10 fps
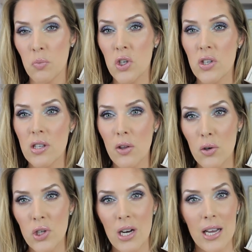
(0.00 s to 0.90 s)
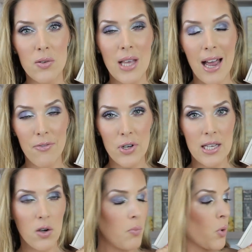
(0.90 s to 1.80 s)
which is the lotion I use every
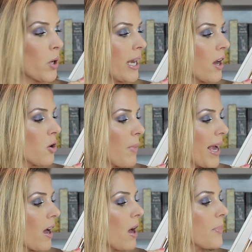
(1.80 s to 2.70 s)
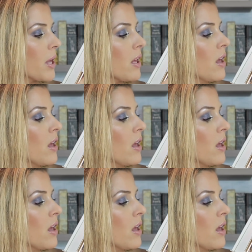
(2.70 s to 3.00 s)
single morning under makeup,